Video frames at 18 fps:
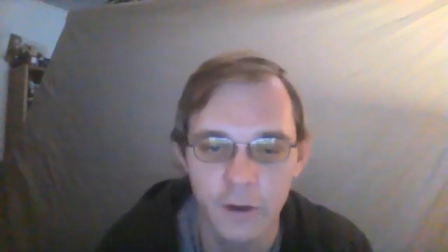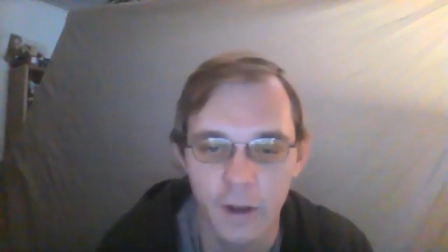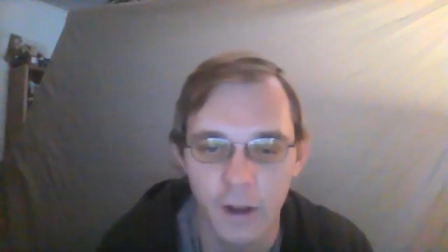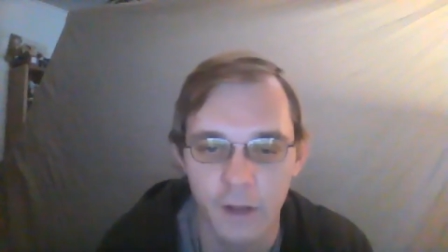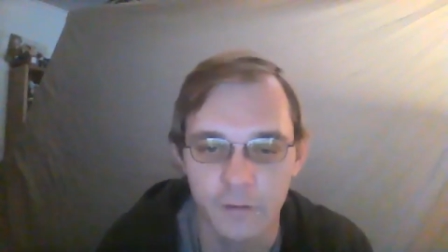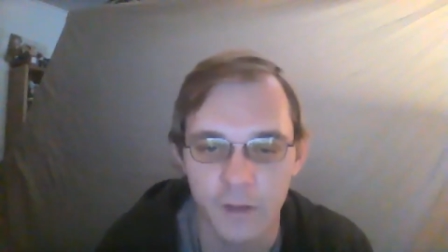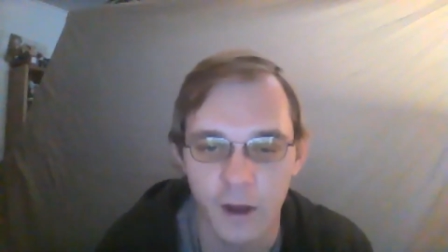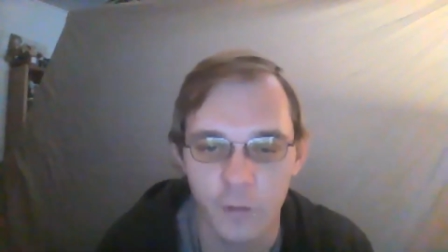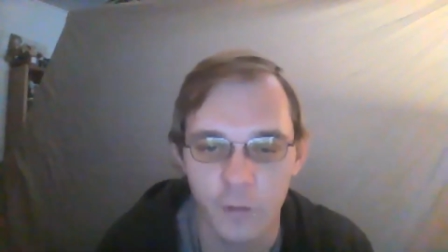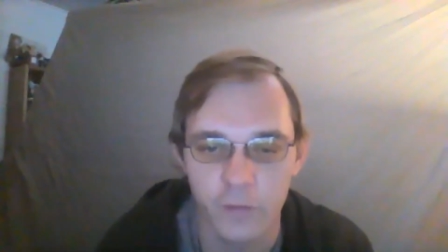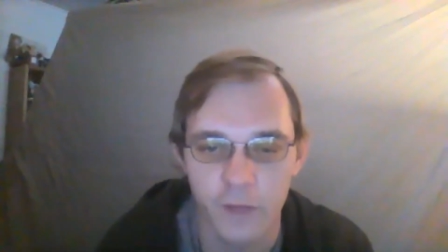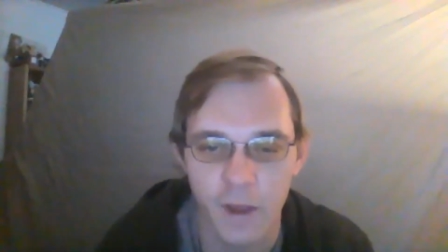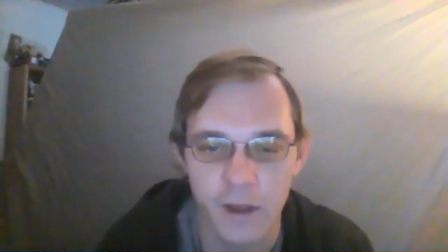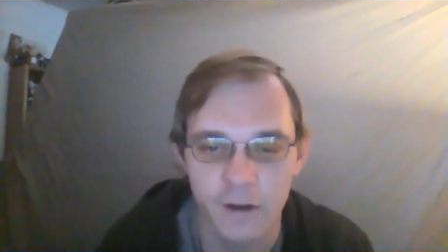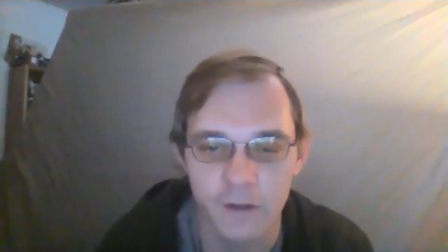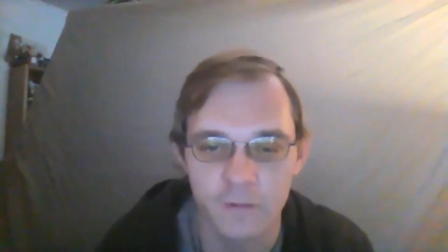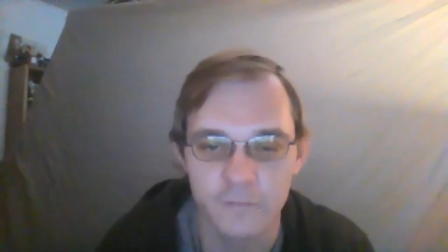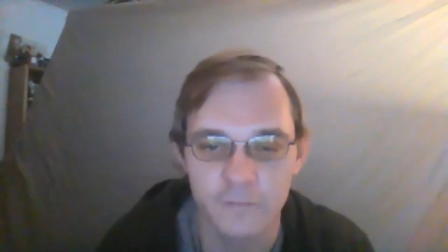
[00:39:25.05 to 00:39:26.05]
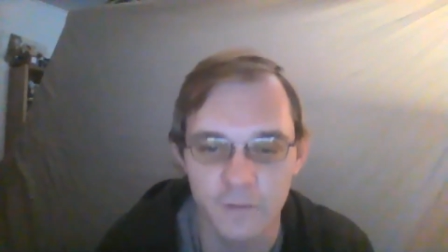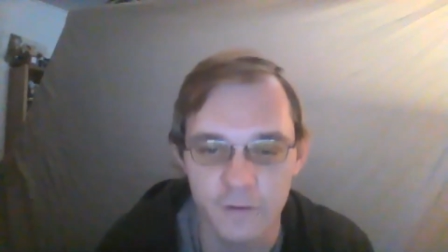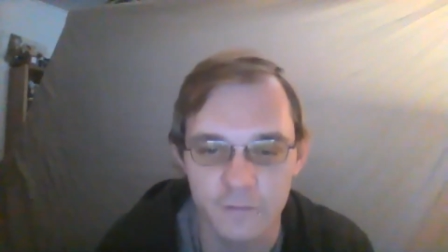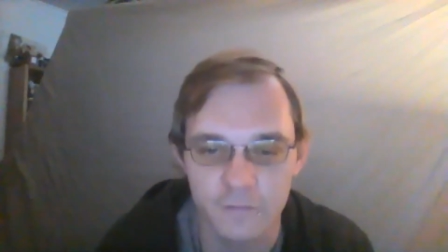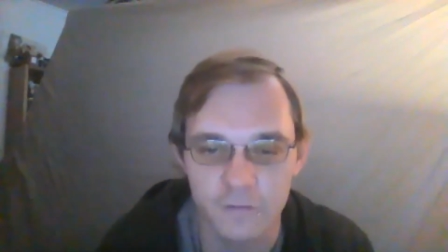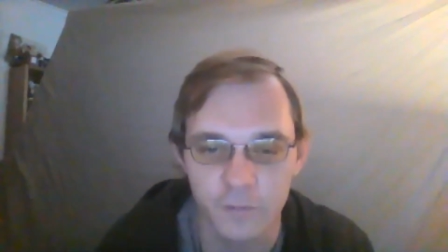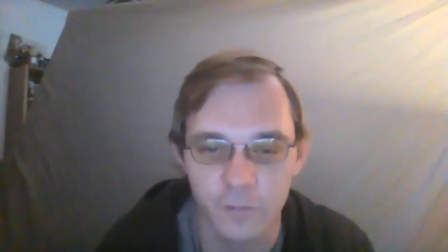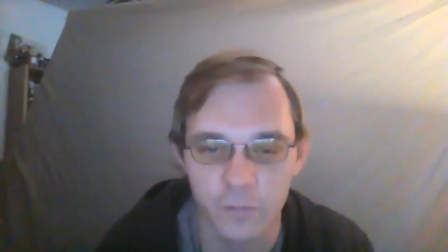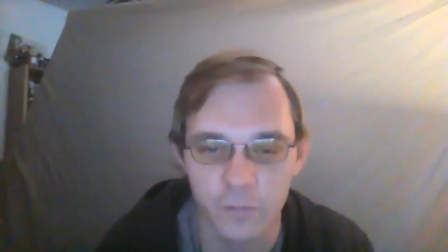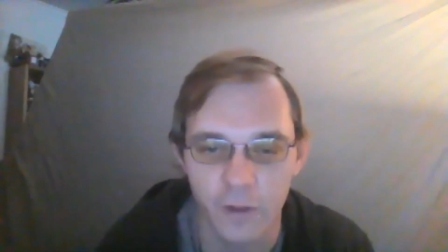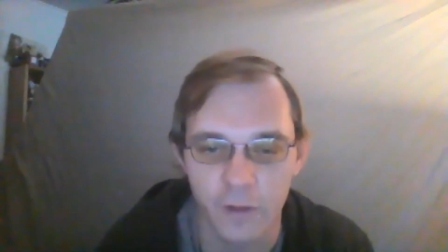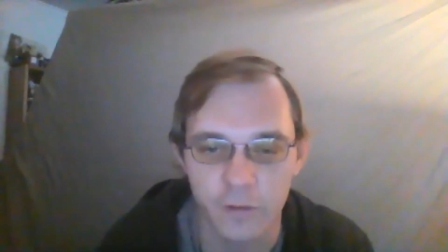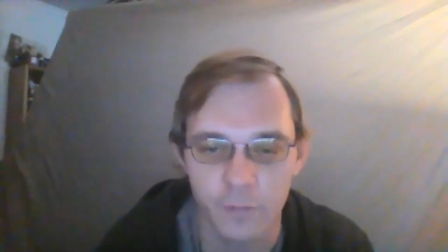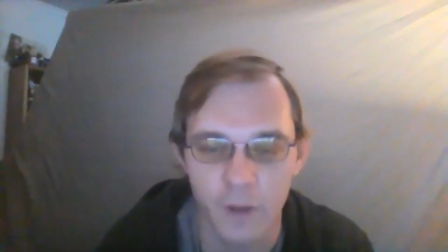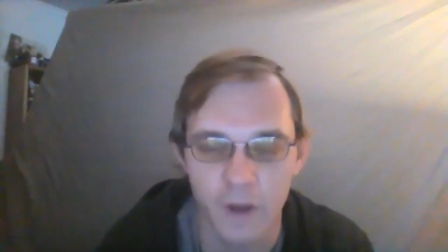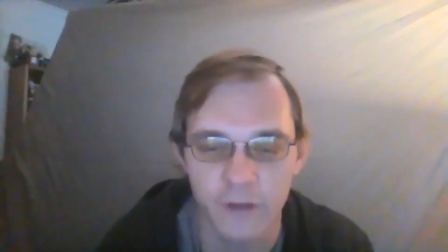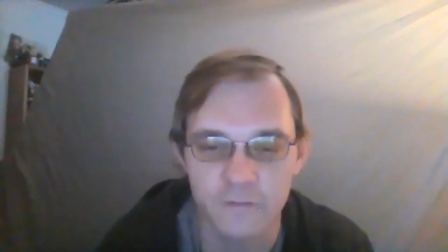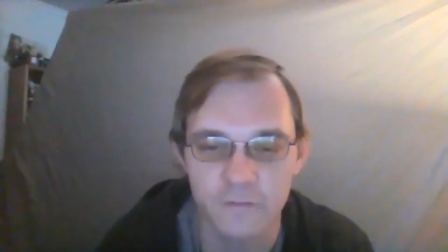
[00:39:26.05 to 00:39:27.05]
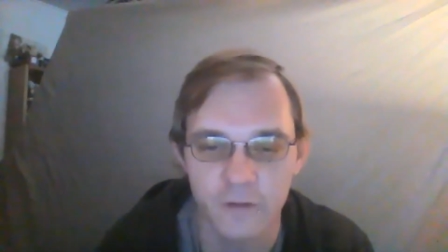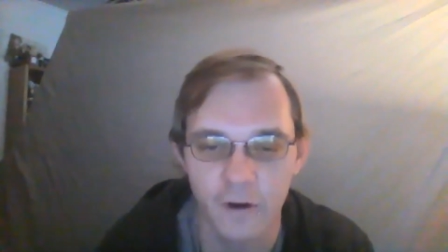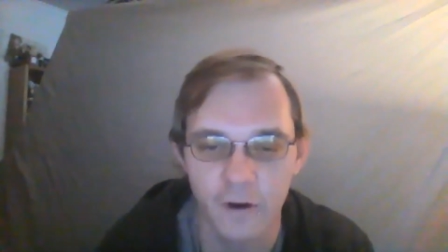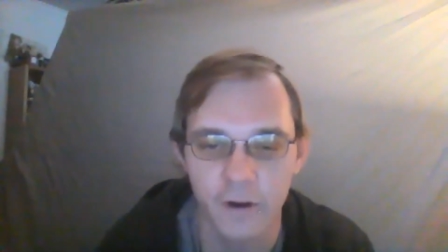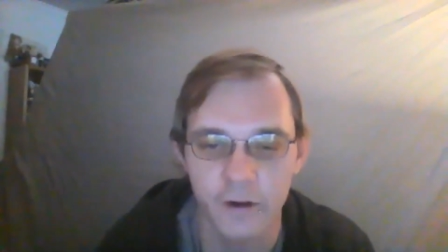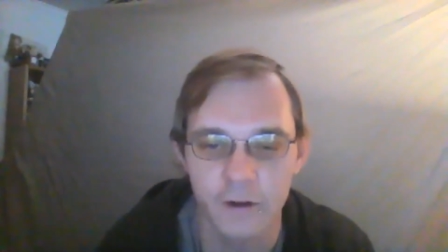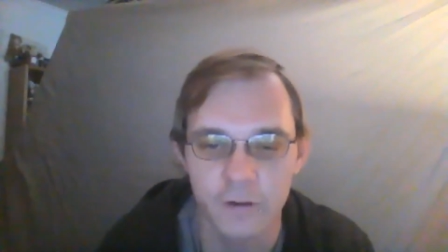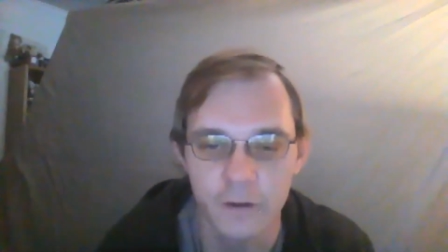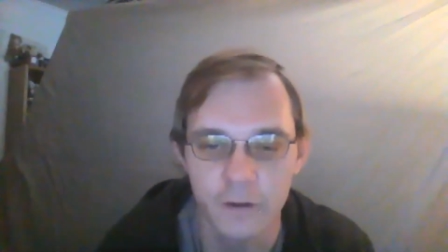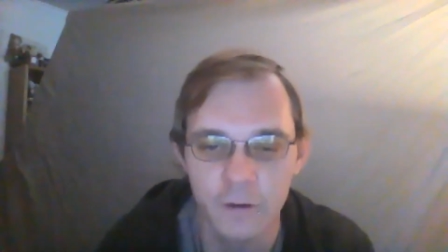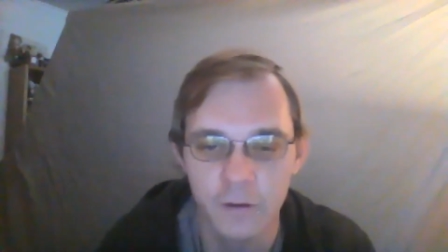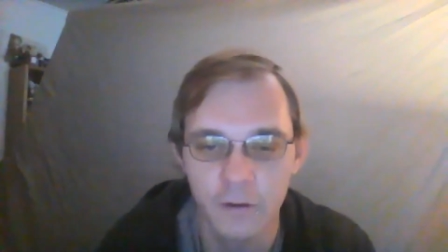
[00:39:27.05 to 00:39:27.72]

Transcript: and that they can see some, like my son and